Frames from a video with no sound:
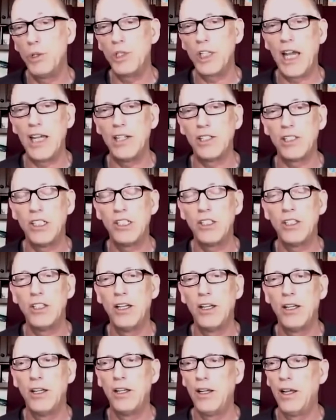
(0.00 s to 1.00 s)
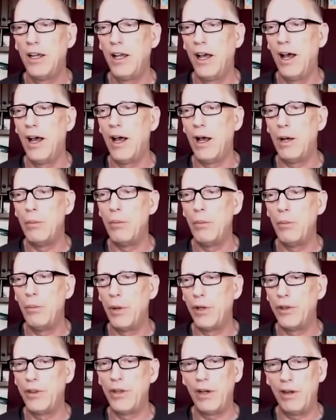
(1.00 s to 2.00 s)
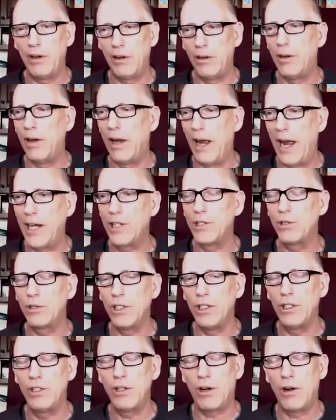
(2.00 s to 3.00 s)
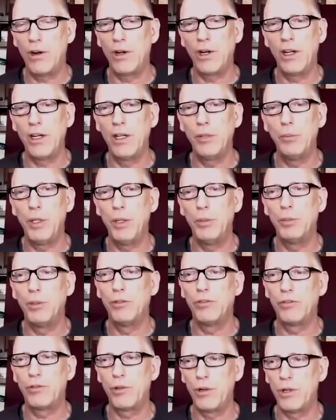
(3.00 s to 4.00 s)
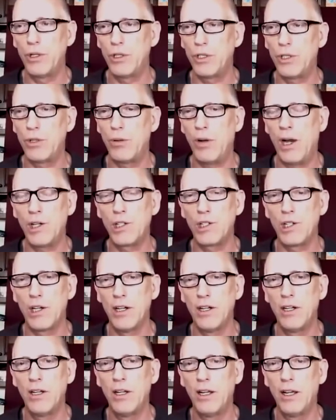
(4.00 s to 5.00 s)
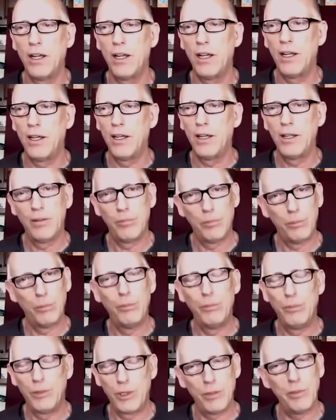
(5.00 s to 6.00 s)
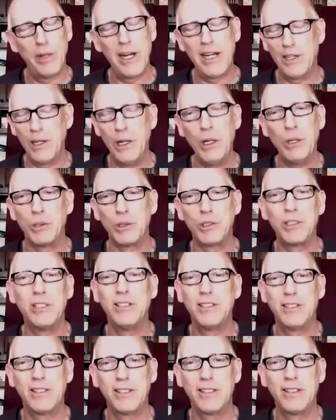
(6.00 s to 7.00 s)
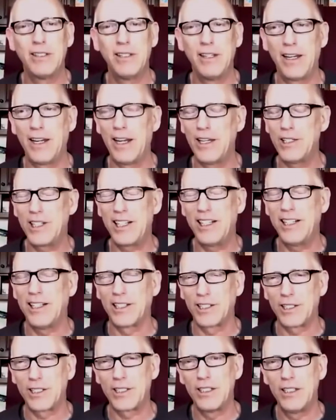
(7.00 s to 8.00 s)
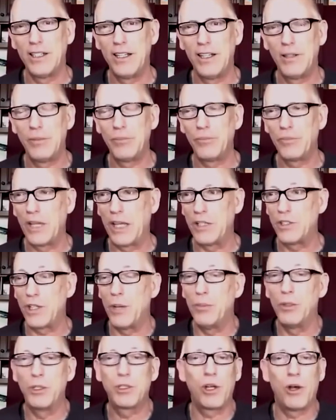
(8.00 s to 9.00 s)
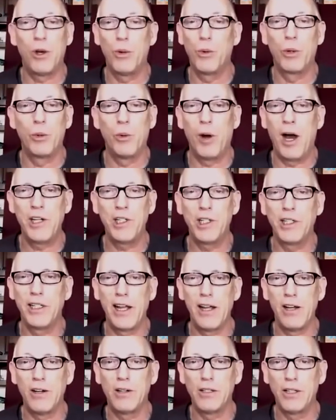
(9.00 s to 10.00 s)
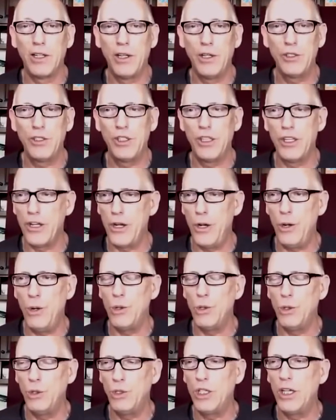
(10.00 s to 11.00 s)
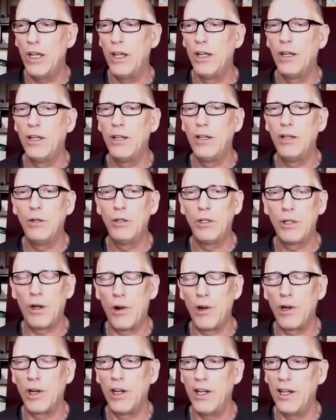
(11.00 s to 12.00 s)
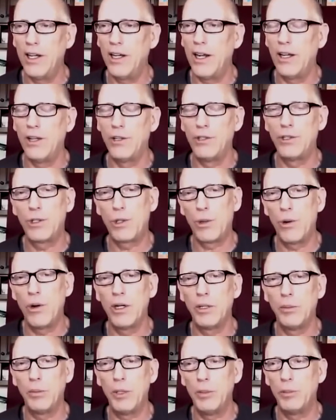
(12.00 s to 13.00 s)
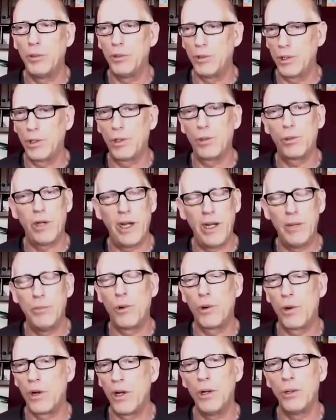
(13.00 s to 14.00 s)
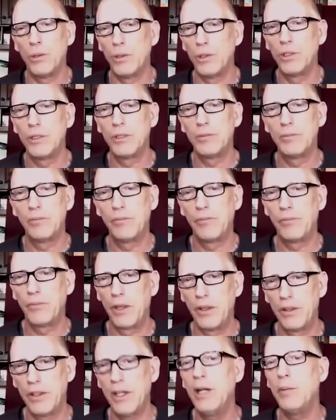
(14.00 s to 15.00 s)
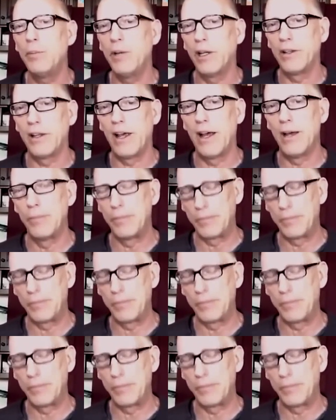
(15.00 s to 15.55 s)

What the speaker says: cases, but they're actually targeting people for destruction to make news. It gets clicks. That's almost all we're watching now, is the news targeting and destroying people to create more news. Think about that.